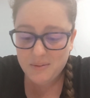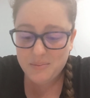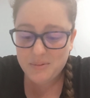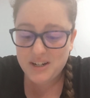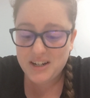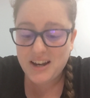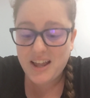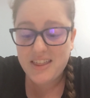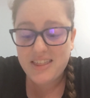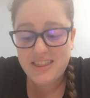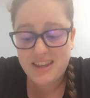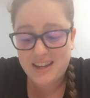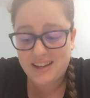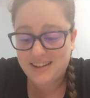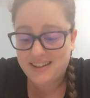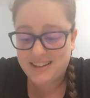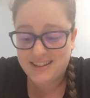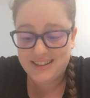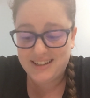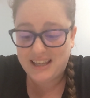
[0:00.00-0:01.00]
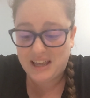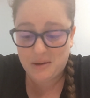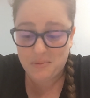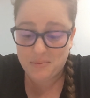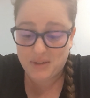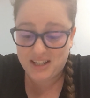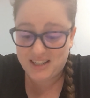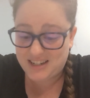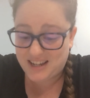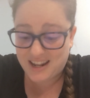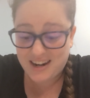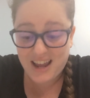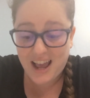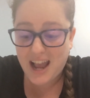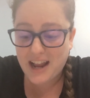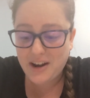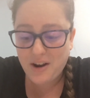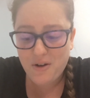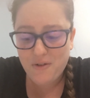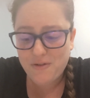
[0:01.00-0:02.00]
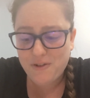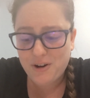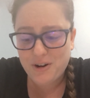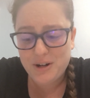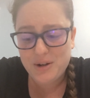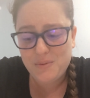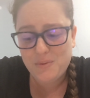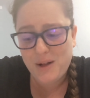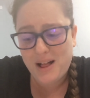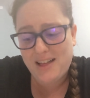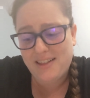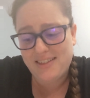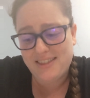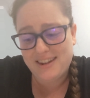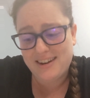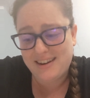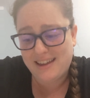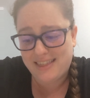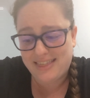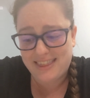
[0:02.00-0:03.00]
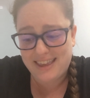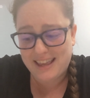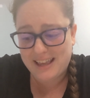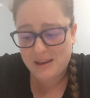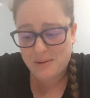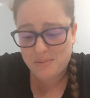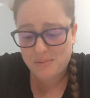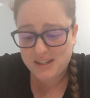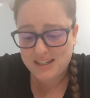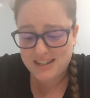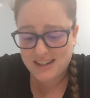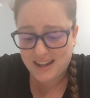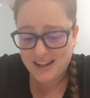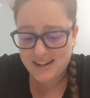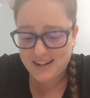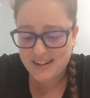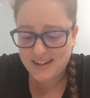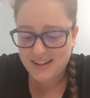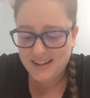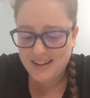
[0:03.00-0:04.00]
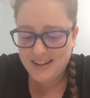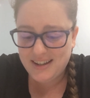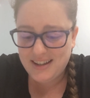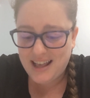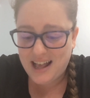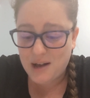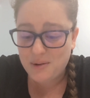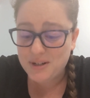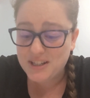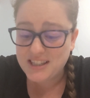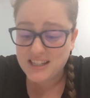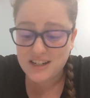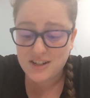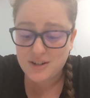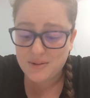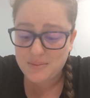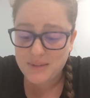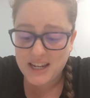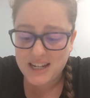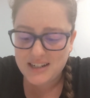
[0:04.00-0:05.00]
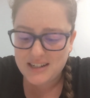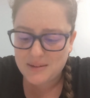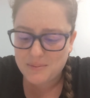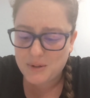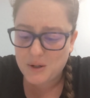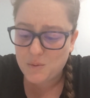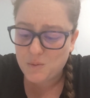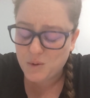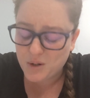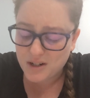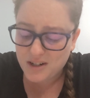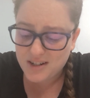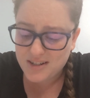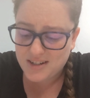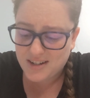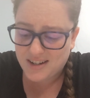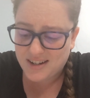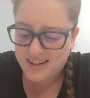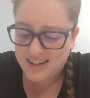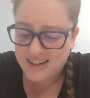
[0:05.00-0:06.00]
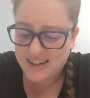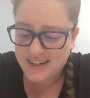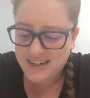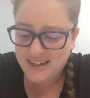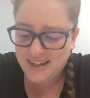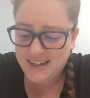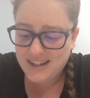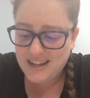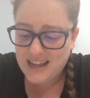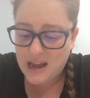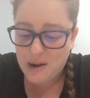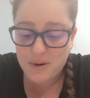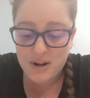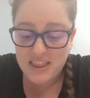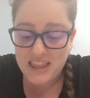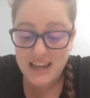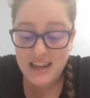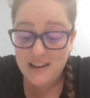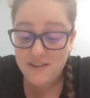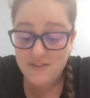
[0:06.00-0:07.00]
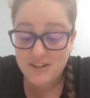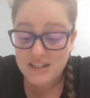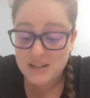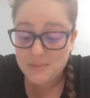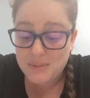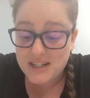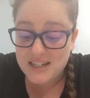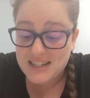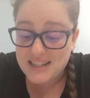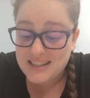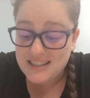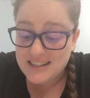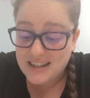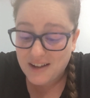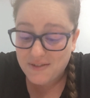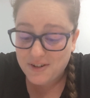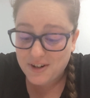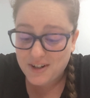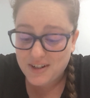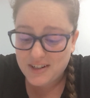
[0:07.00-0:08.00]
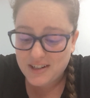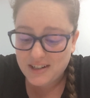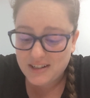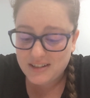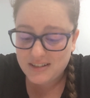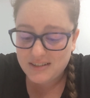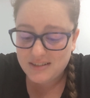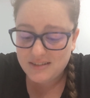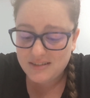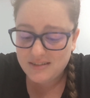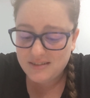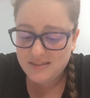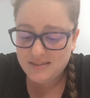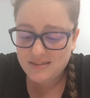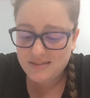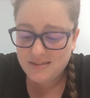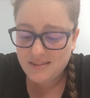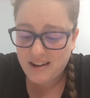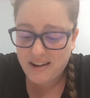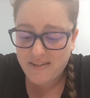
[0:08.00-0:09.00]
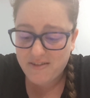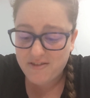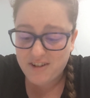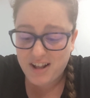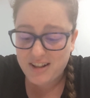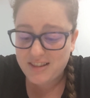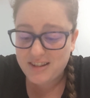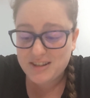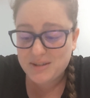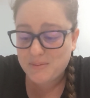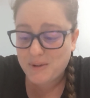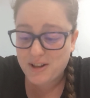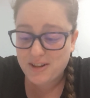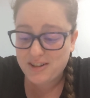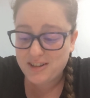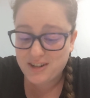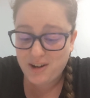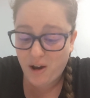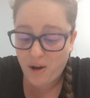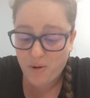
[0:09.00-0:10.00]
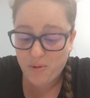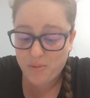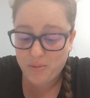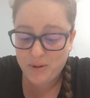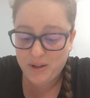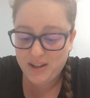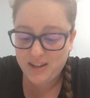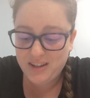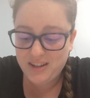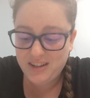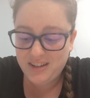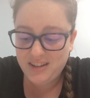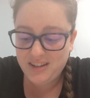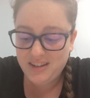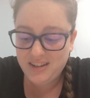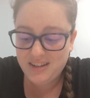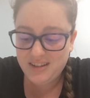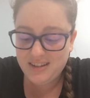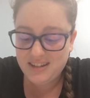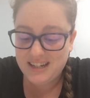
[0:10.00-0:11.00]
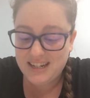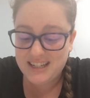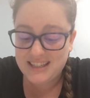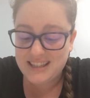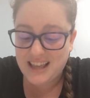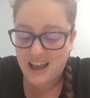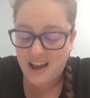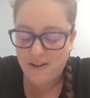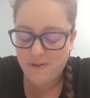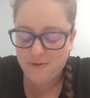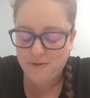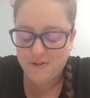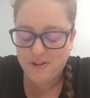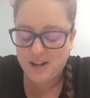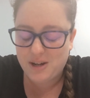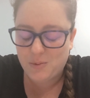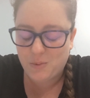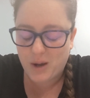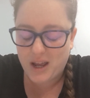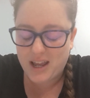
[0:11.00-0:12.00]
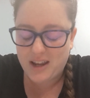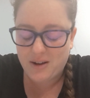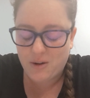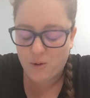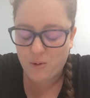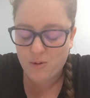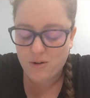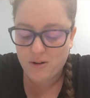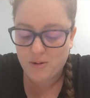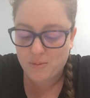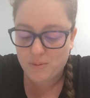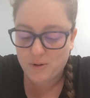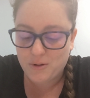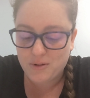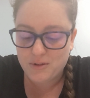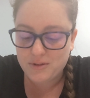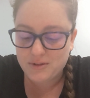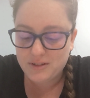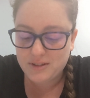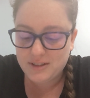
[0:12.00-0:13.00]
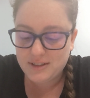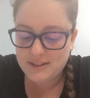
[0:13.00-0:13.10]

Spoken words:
But nothing can be done. I know very well that nothing can be done. How is such a man to be worked on? How are they even to be discovered? I have not the smallest hope. It is every way horrible.